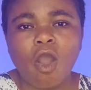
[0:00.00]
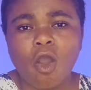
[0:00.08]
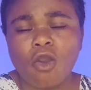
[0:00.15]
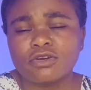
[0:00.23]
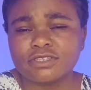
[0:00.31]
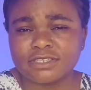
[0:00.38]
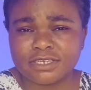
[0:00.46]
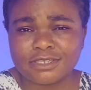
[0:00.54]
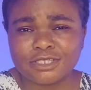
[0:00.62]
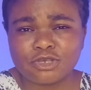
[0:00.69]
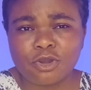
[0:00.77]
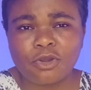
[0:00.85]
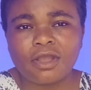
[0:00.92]
or
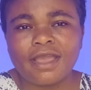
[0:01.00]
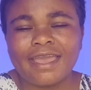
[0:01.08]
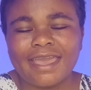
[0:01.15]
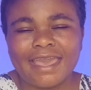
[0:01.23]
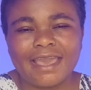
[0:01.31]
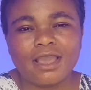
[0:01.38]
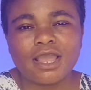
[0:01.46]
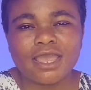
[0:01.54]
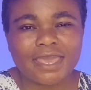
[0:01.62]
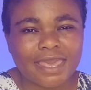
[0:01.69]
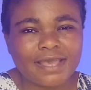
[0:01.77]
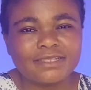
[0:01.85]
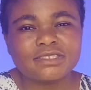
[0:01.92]
TikTok and
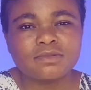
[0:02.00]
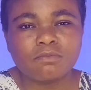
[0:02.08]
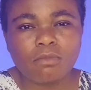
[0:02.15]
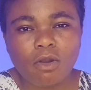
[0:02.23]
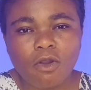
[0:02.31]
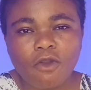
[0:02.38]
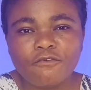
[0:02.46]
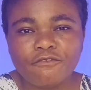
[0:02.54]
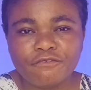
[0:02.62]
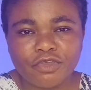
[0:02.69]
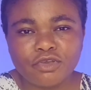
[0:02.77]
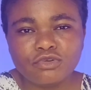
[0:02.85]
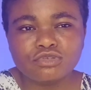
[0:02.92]
get more
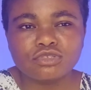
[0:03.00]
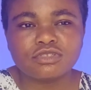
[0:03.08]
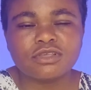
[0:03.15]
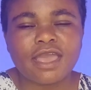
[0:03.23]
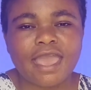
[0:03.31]
views